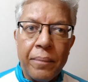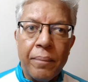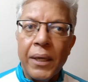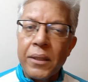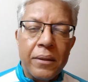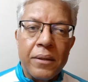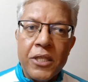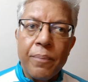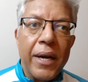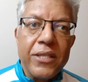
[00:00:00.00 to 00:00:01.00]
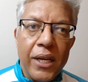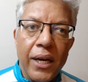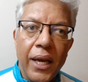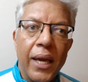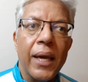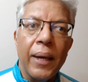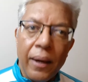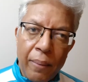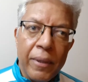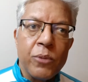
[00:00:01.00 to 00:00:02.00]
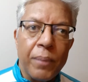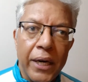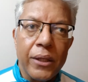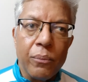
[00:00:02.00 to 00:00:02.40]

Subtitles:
but surprisingly he misplayed the